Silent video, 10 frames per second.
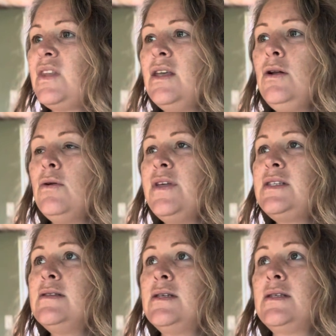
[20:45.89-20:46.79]
this
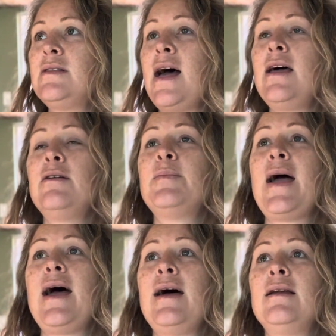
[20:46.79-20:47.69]
and this and that are
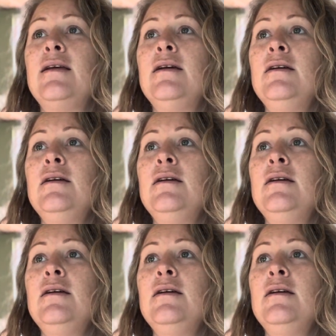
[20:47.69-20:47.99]
bad,